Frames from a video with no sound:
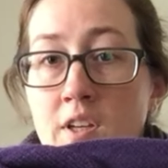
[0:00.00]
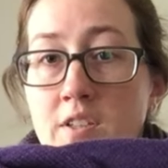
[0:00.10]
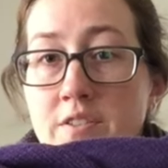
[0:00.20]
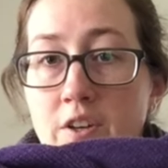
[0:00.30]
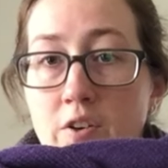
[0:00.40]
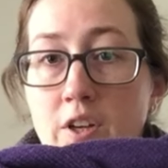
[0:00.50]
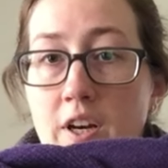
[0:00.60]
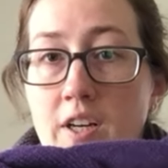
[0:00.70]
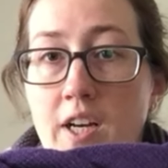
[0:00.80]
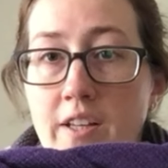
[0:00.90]
So
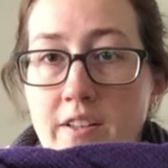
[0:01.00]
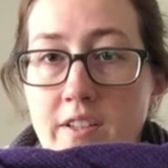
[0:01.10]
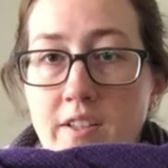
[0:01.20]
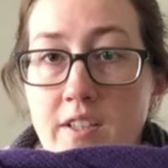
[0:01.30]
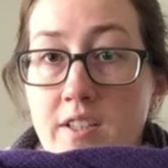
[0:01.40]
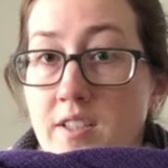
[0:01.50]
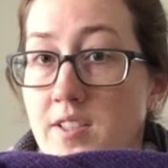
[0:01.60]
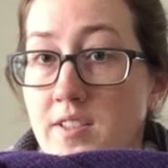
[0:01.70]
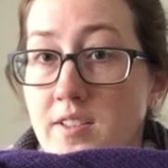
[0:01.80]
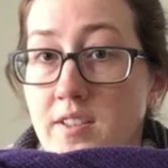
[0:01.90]
yeah, I think
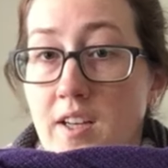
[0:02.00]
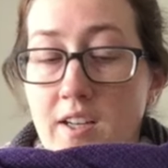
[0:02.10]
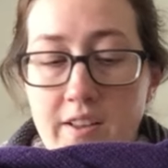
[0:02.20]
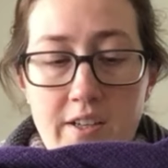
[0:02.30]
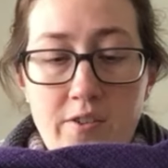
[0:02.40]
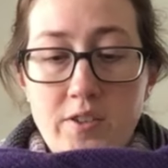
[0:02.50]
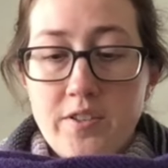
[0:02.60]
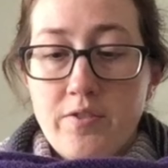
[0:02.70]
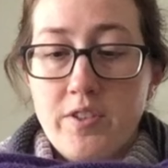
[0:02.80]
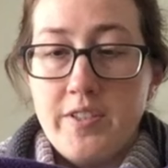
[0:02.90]
that was
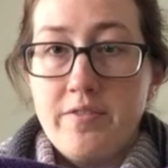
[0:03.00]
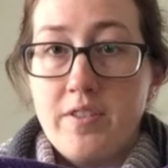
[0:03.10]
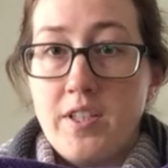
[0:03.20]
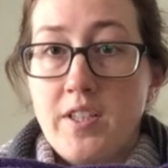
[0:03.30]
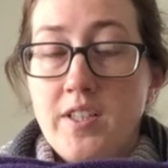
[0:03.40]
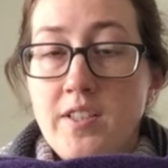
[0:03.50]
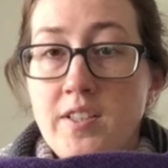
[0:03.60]
a really fun